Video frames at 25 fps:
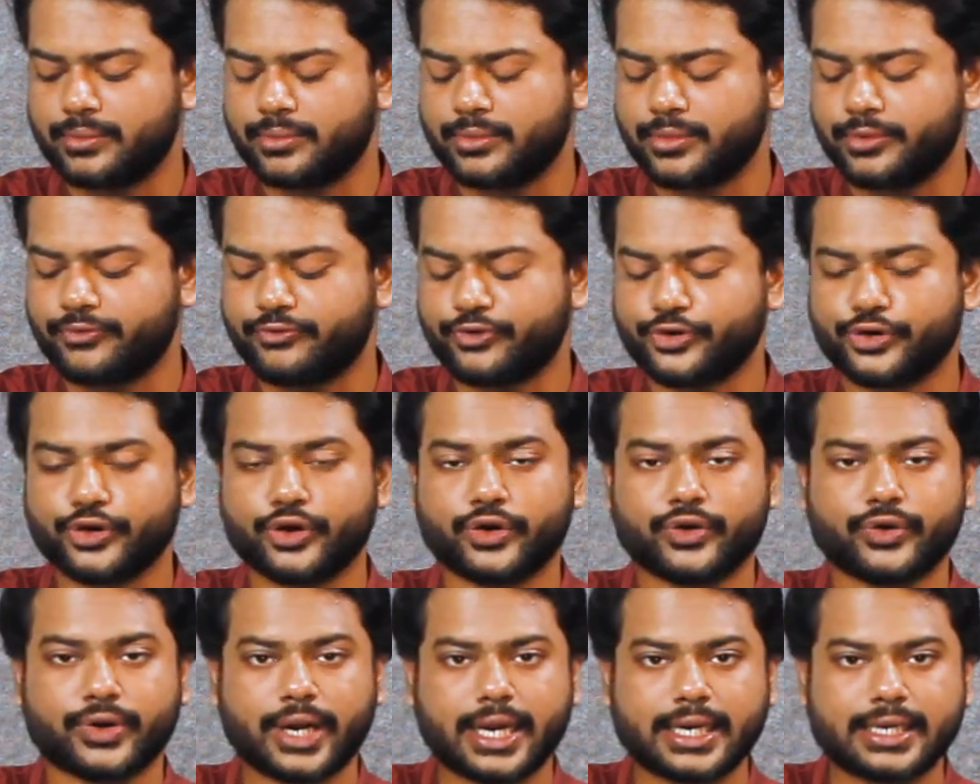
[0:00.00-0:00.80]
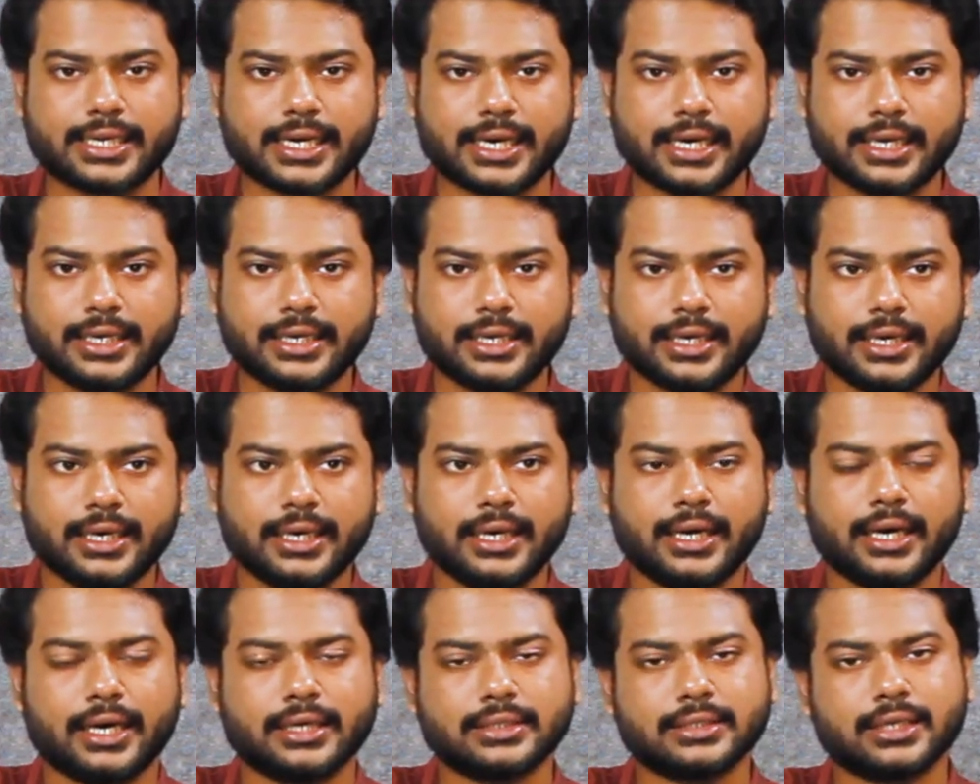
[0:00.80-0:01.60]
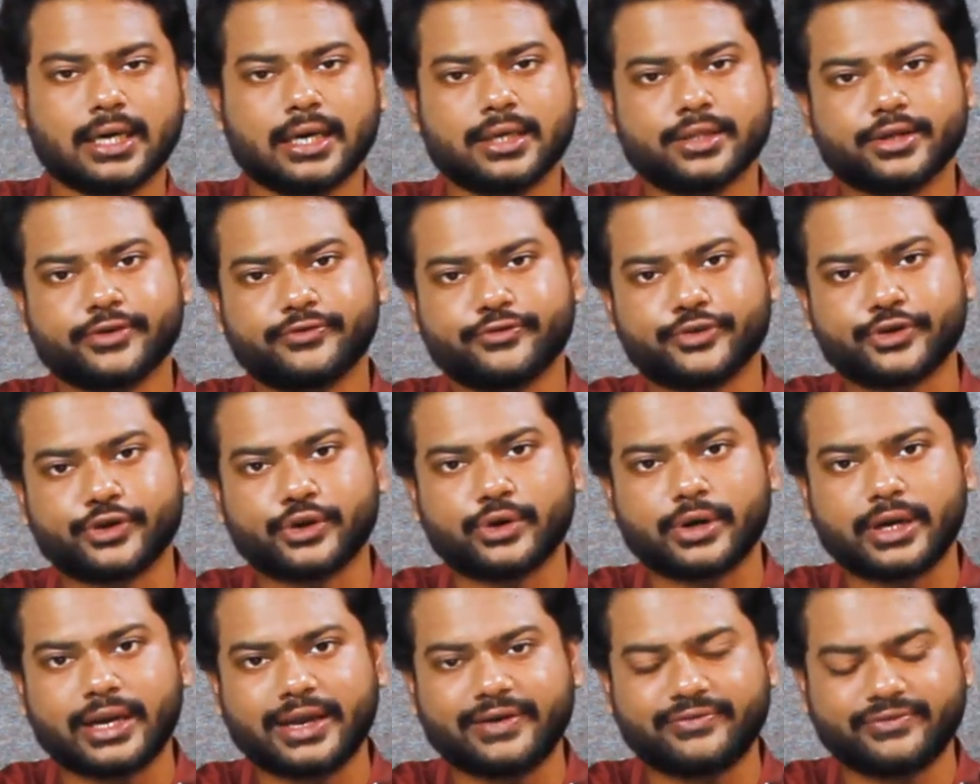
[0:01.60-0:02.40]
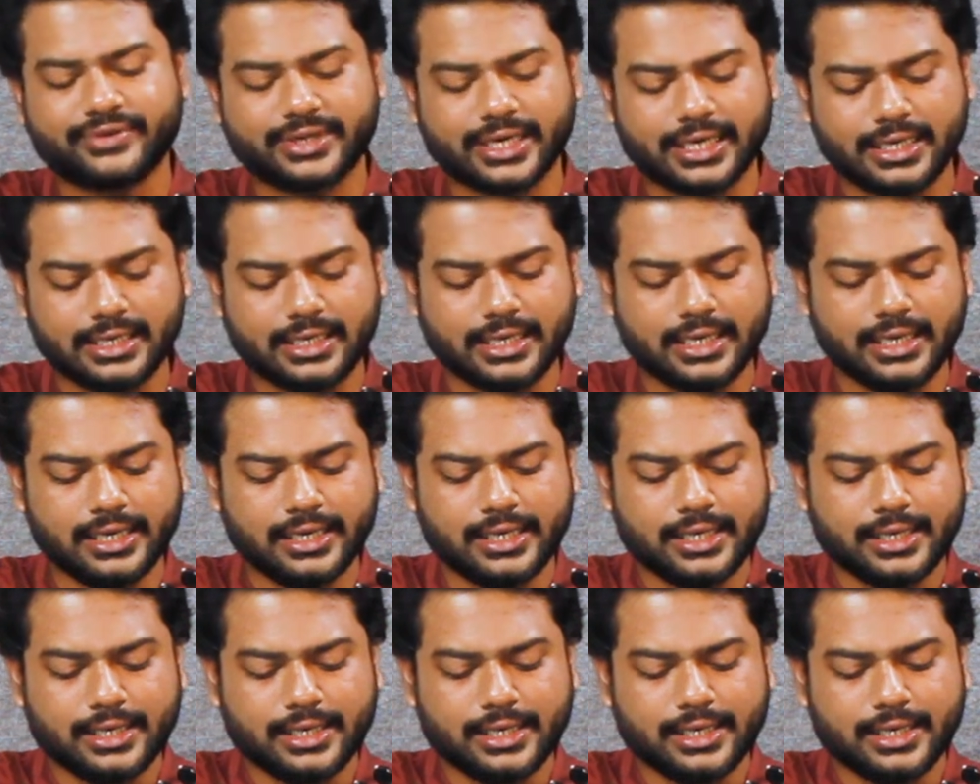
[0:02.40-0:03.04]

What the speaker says: for your right hand and the other for your left hand.